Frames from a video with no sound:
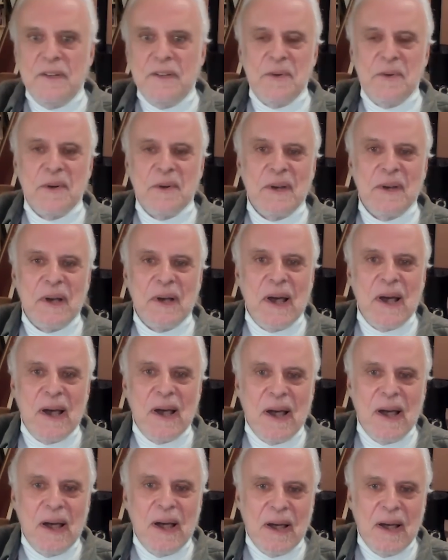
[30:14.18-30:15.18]
to
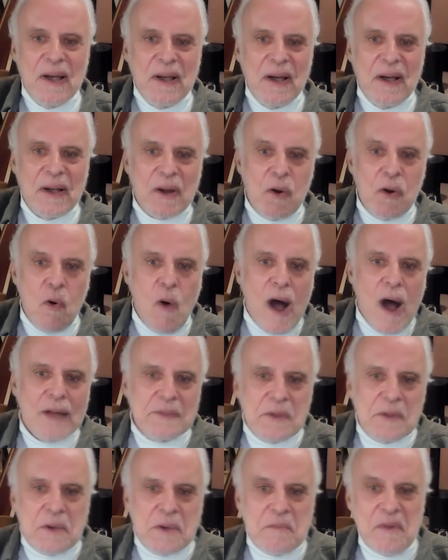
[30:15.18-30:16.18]
a
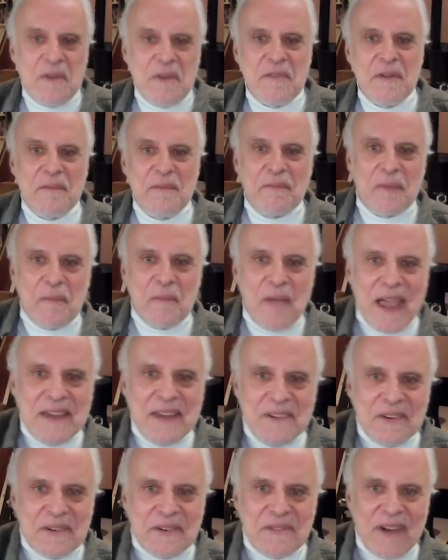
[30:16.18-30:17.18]
quantum of
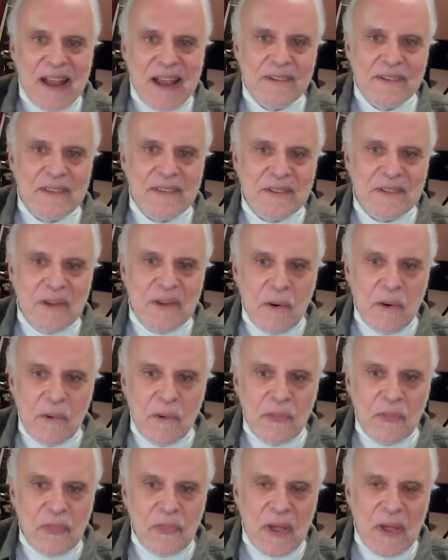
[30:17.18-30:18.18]
information rather than the
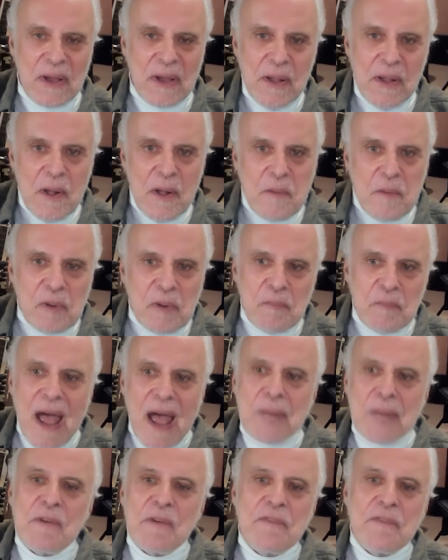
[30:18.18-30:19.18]
whole thing. But
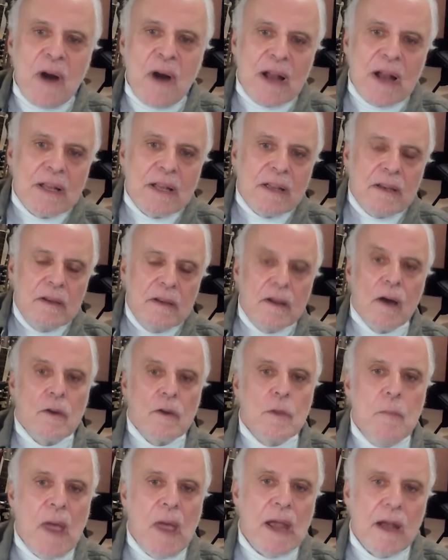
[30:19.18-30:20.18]
Matt, before I let you go,
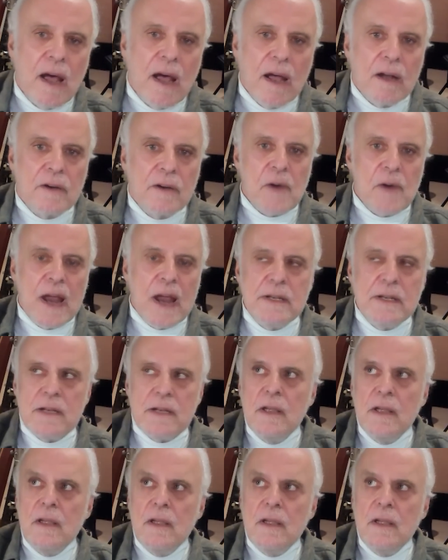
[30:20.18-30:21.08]
you made a great